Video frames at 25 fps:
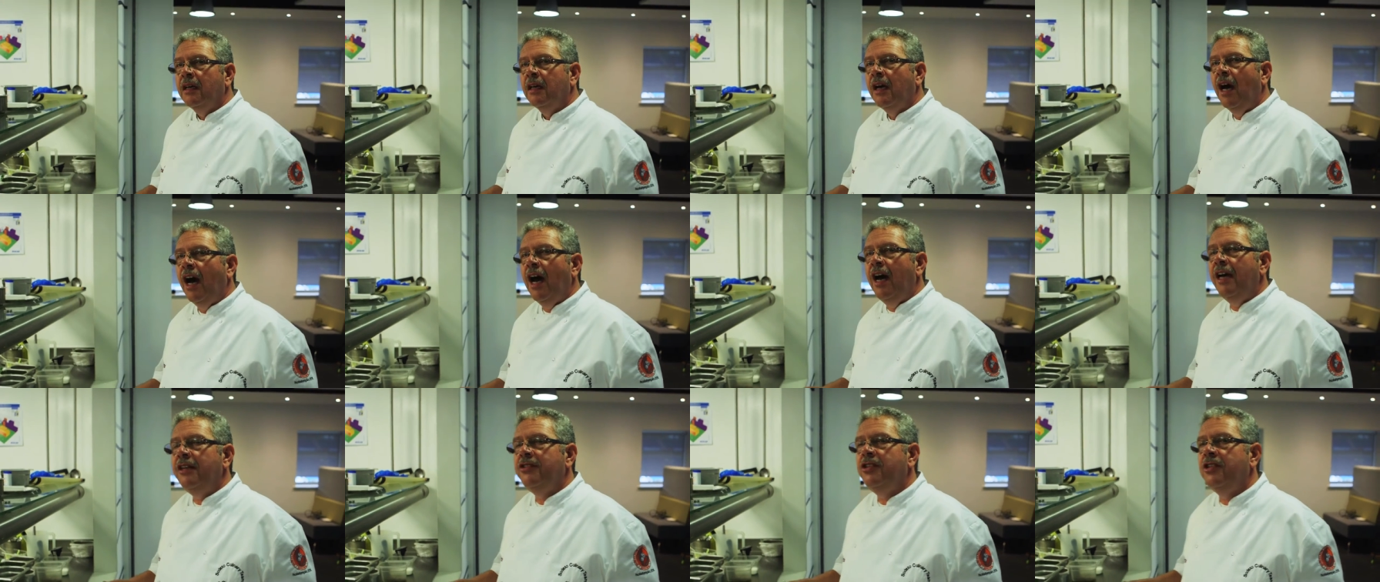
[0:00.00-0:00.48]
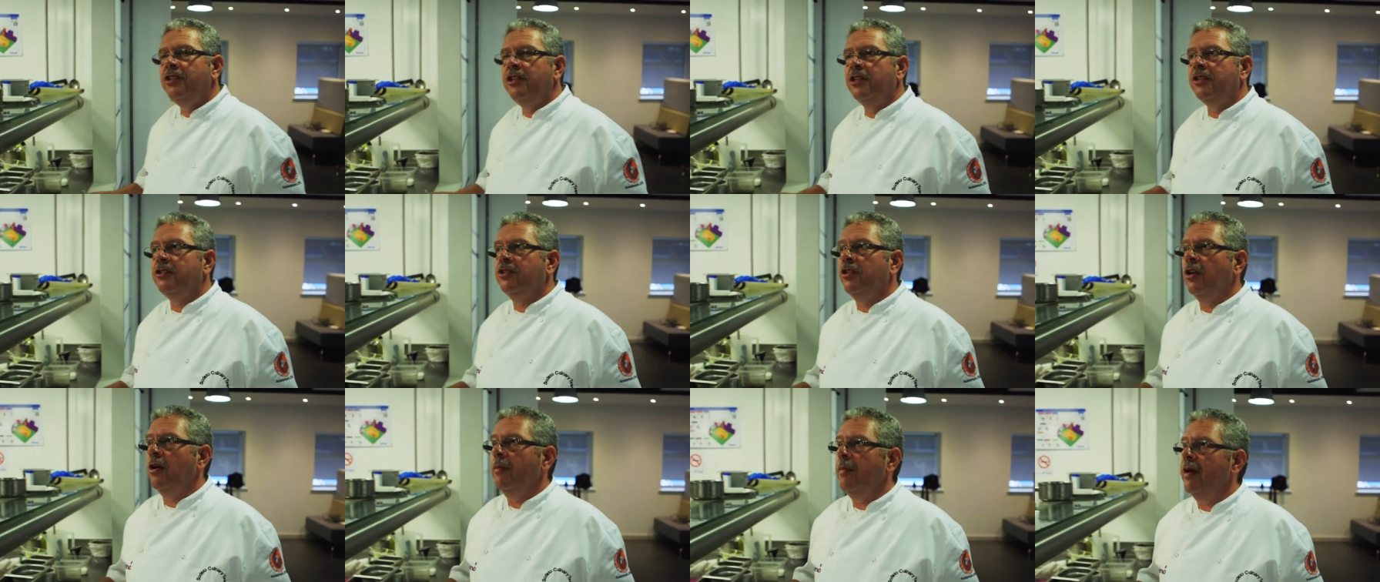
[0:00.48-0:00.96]
Guys, you're
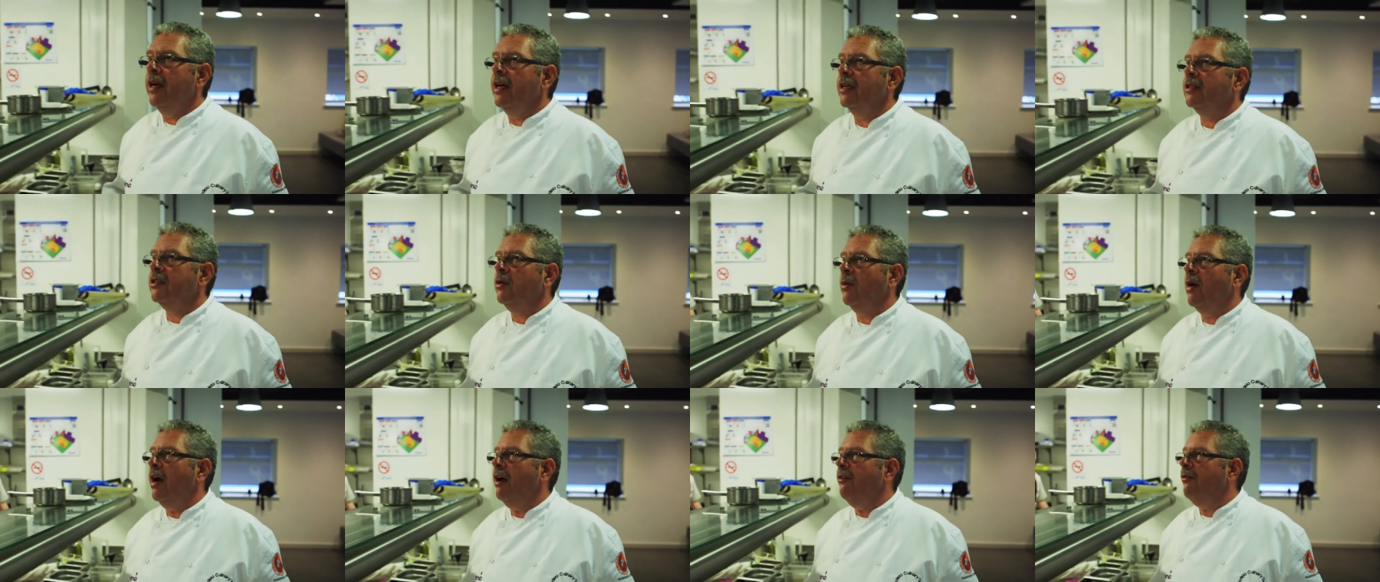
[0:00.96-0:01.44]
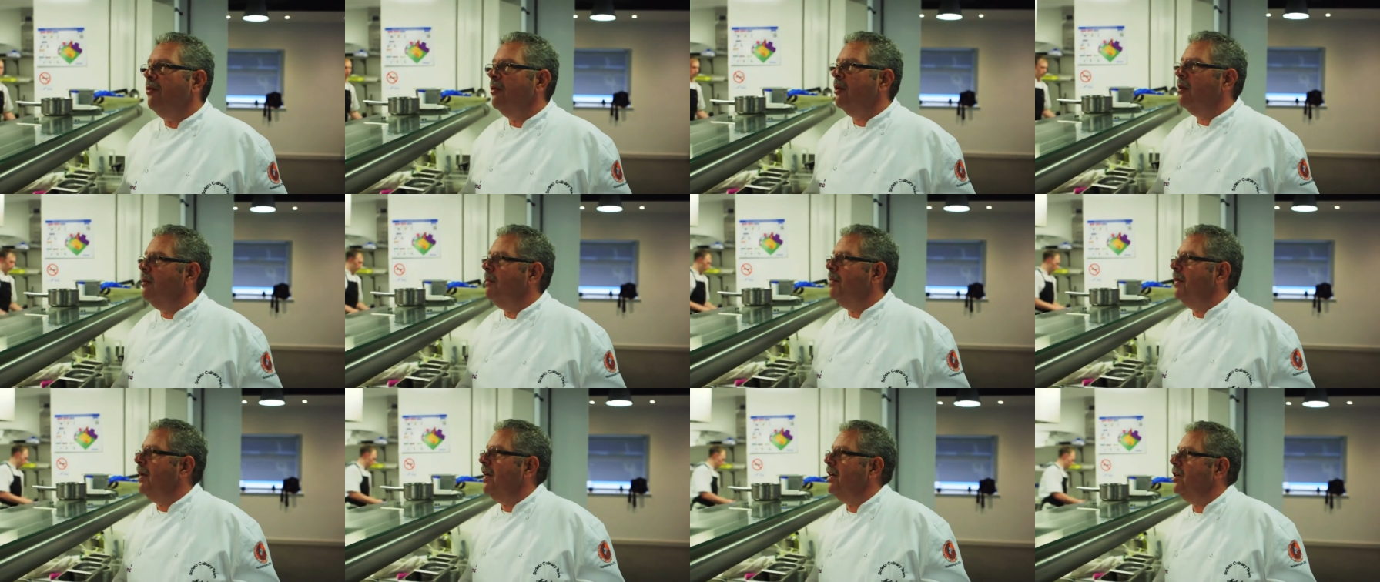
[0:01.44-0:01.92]
just two minutes away from
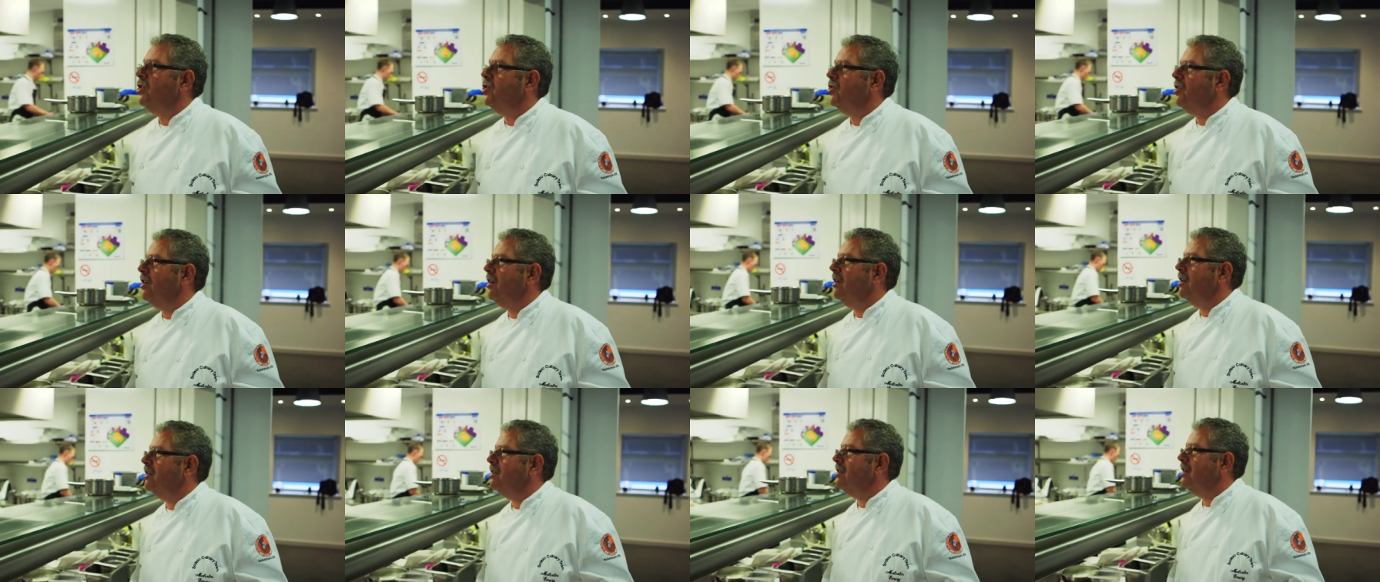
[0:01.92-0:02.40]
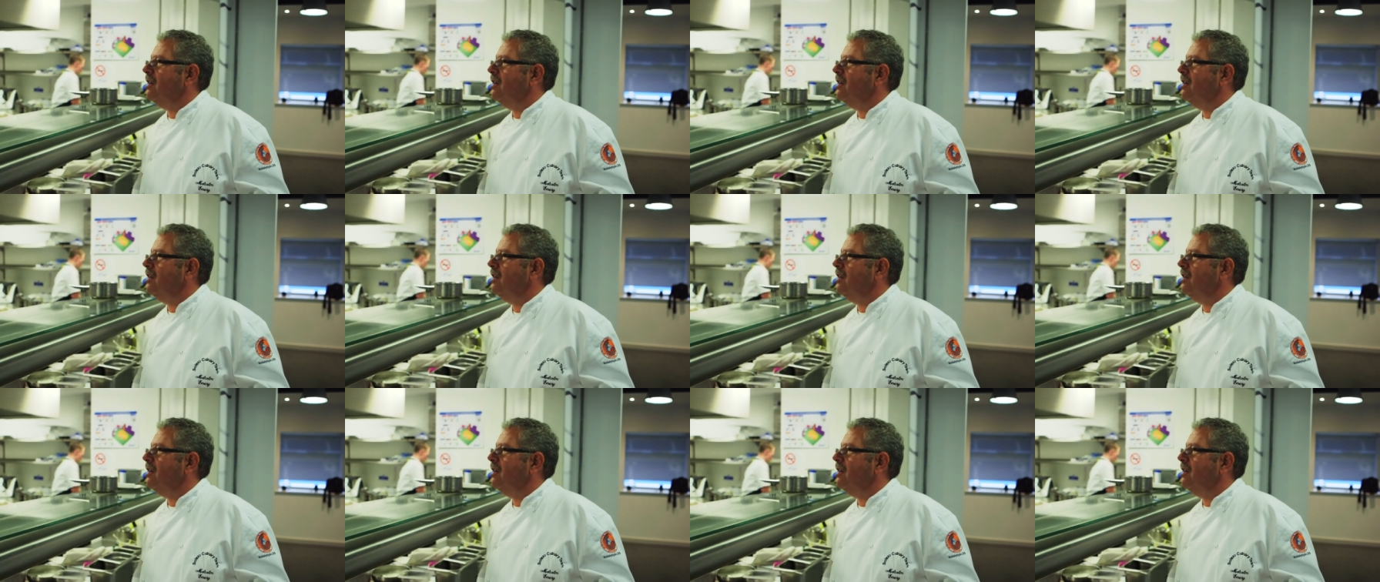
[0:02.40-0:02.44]
completion,